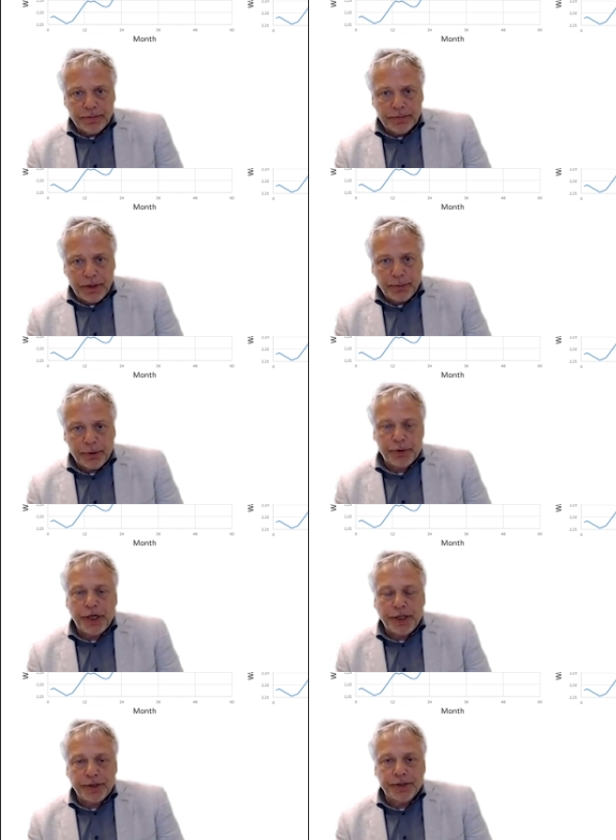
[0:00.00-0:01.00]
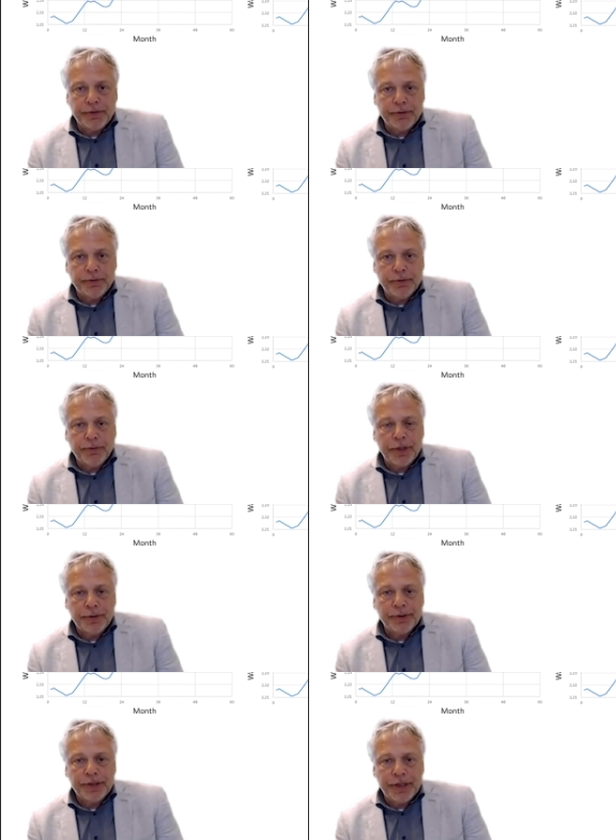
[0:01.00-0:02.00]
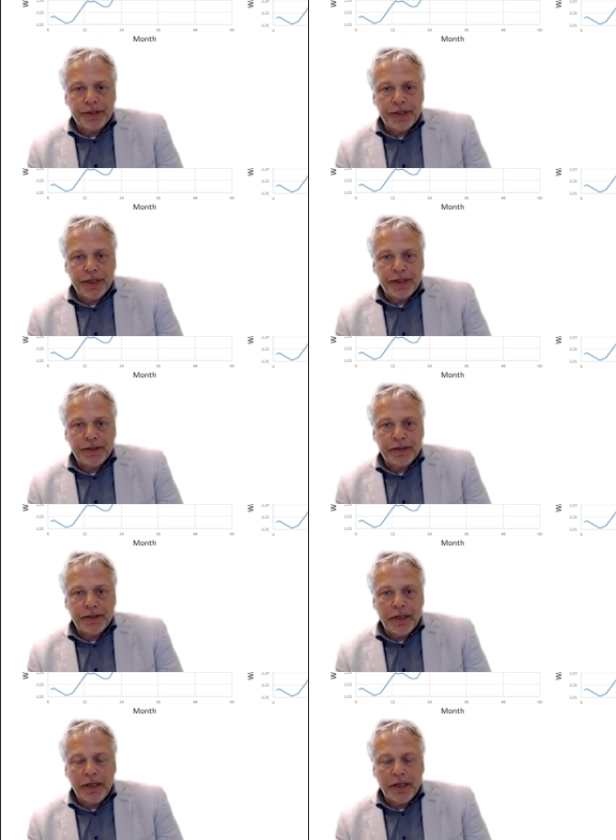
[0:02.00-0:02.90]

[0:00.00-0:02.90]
a projection to 2010 uh,